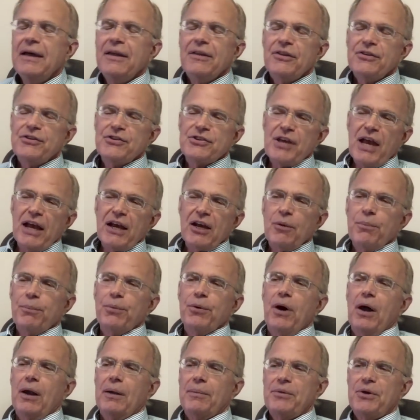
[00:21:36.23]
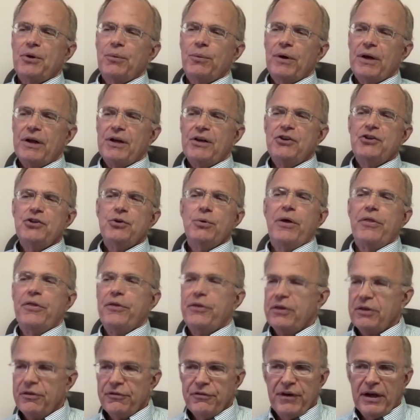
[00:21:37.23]
The second problem you run into,
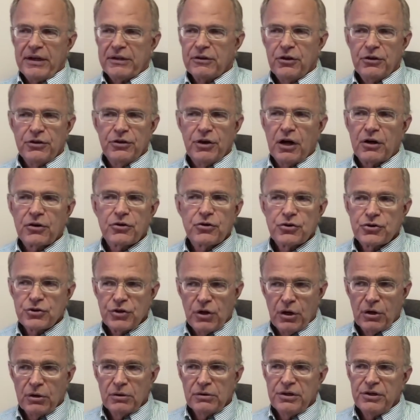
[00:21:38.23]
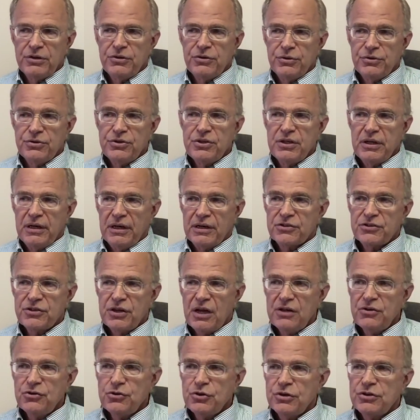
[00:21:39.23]
other than the fact that doctors only do
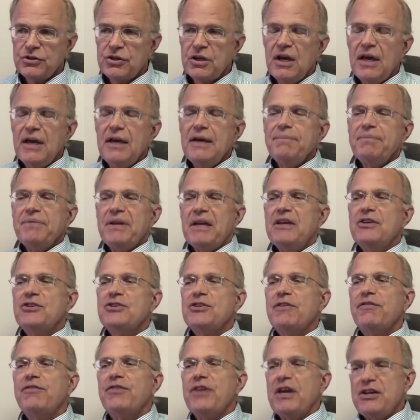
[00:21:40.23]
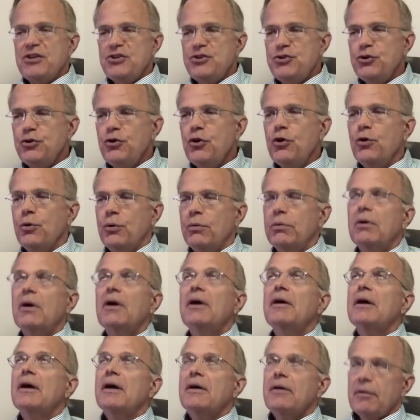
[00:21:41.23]
TSHs, is if they do,
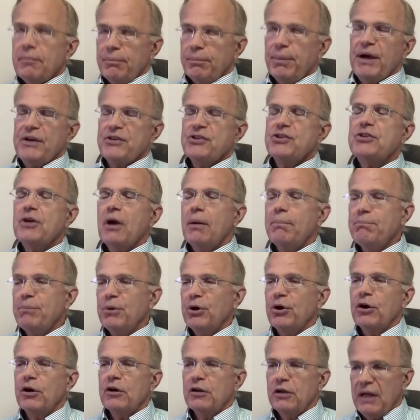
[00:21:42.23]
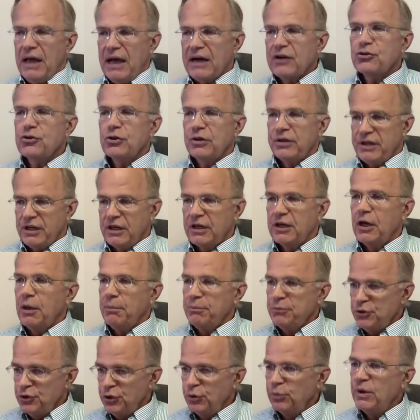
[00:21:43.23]
by some miracle, actually end
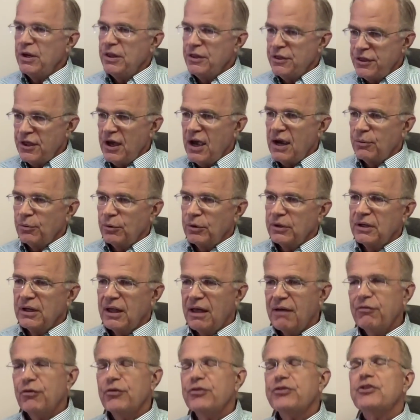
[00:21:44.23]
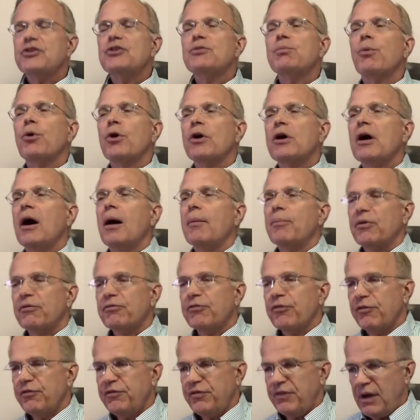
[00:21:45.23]
up doing thyroid levels. It's more common
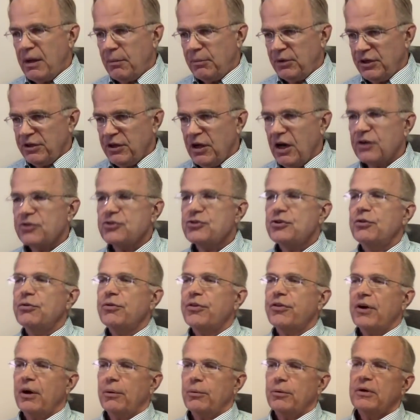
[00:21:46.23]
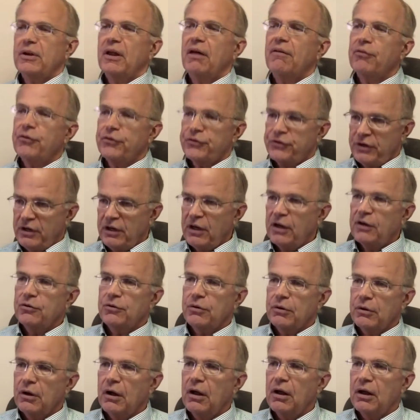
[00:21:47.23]
for family docs to do thyroid levels than
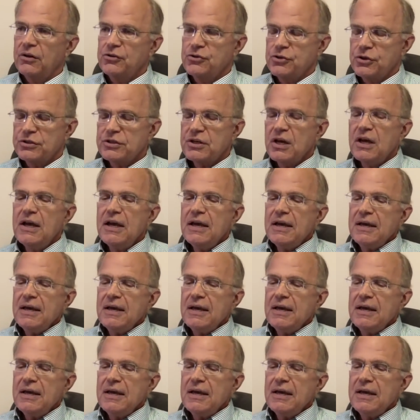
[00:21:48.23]
endocrinologists.